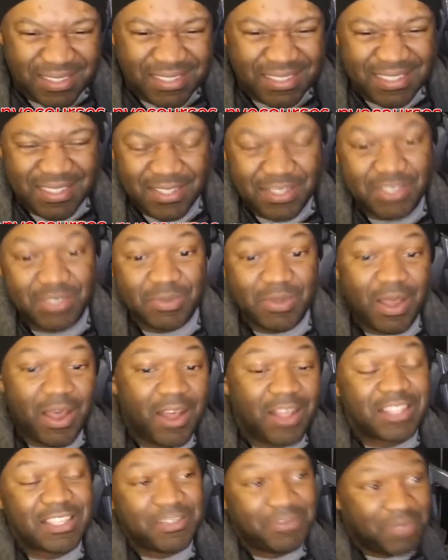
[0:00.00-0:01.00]
This is
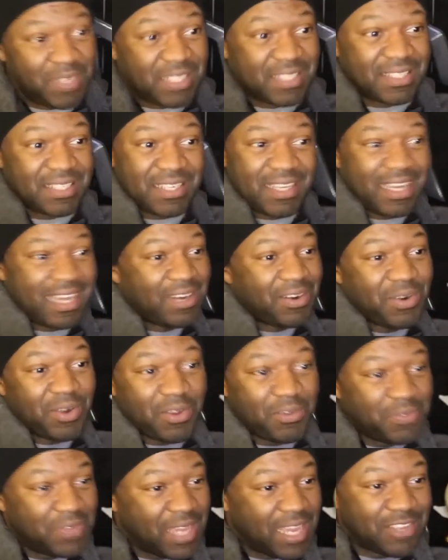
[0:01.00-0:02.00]
Alta Vista. I don't know
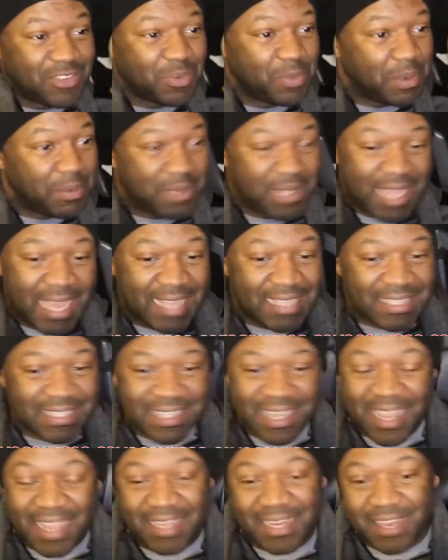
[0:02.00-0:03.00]
if you guys remember that
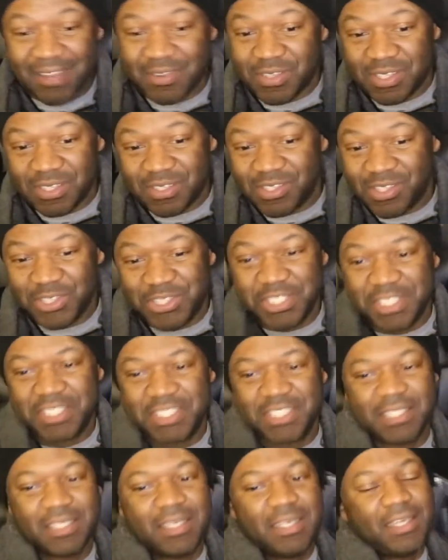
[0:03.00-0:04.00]
site. That was a search
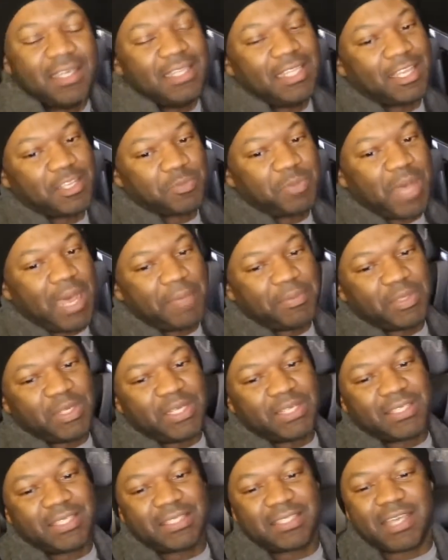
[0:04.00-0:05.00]
engine that was popular
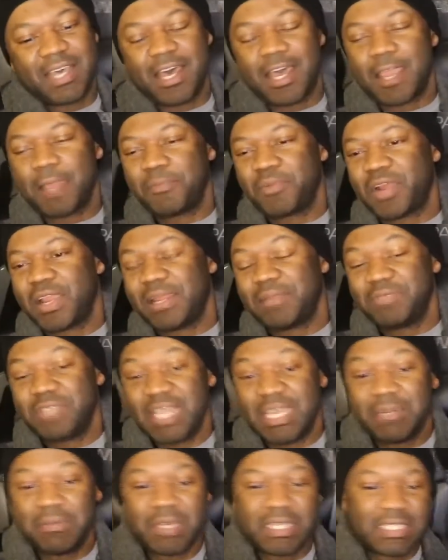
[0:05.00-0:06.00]
at the time, right? I'm
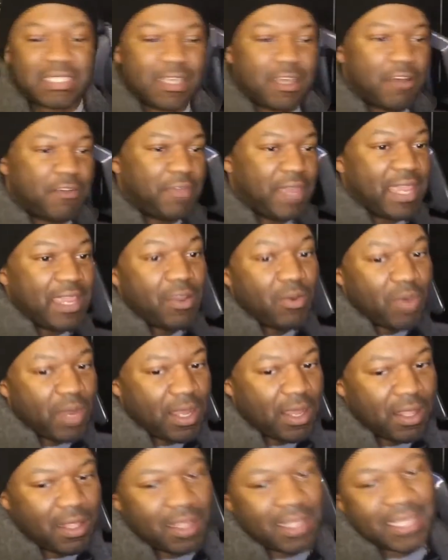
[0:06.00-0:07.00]
dating myself. AOL,
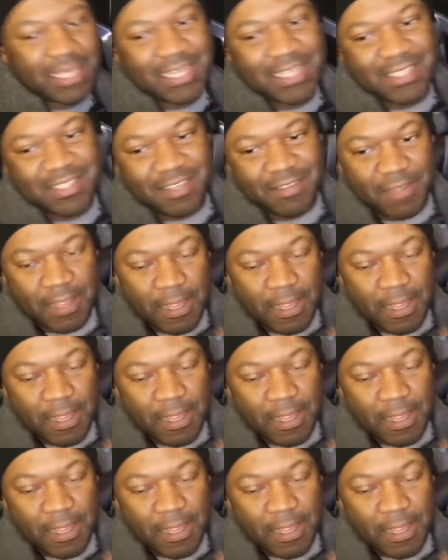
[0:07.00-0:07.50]
all that kind of stuff.